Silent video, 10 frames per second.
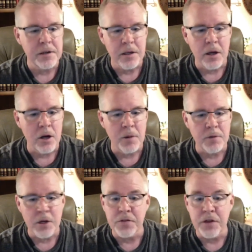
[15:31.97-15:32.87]

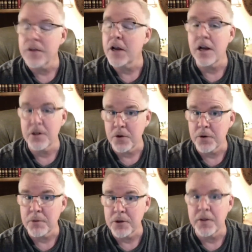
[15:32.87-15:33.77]
Doesn't say that God told
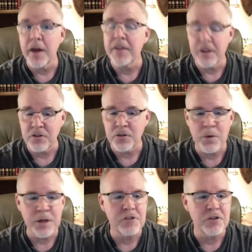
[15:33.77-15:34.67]
him to do that. That's just
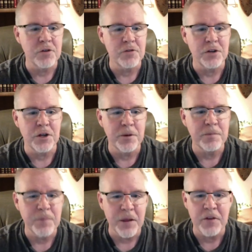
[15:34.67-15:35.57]
what he chose to do.
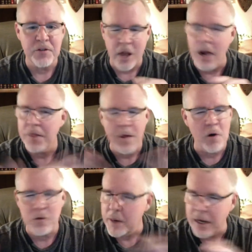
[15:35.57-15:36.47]
And there's a lot of
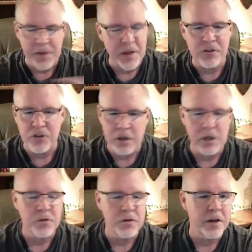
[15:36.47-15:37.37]
thoughts behind that. You can
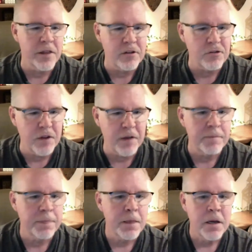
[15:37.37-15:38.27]
go study that yourself.
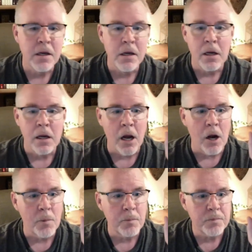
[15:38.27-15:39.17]

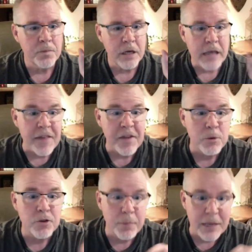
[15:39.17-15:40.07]
Now, there
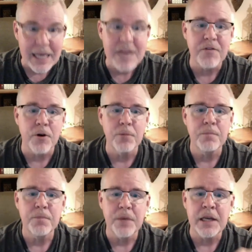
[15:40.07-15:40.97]
was a believer
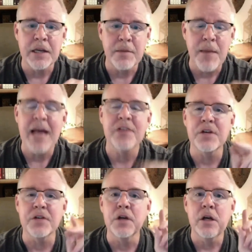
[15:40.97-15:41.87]
in
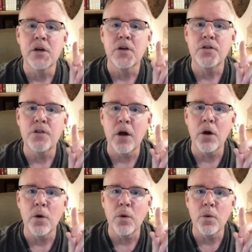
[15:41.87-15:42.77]
Damascus.
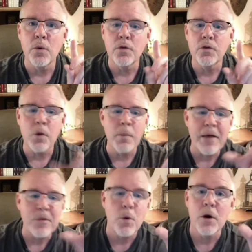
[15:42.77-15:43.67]
So by
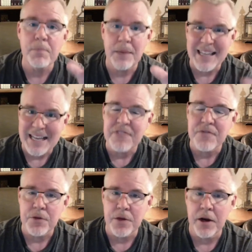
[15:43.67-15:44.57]
the word
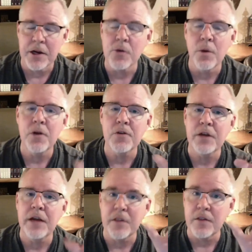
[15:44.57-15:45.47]
believer there, you
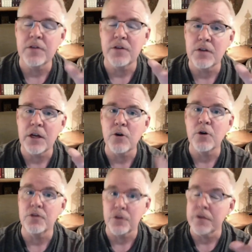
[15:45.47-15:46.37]
understand that this is a
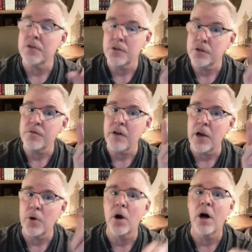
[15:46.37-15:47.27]
Christian. This is a
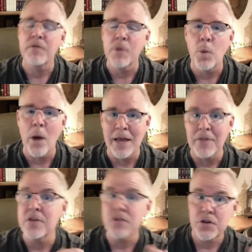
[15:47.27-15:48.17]
follower of the way.
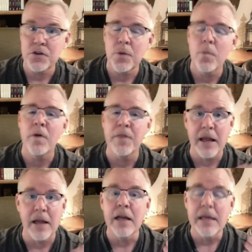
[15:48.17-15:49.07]
This is someone
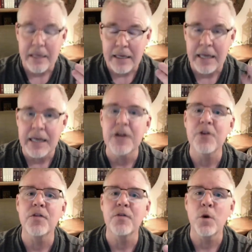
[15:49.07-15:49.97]
that can
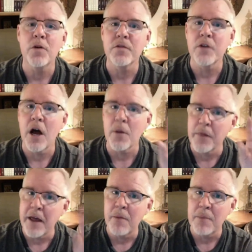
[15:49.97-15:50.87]
hear the voice of God
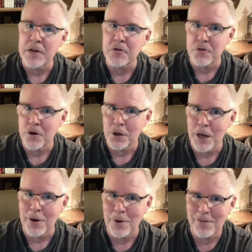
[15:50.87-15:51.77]
without being struck down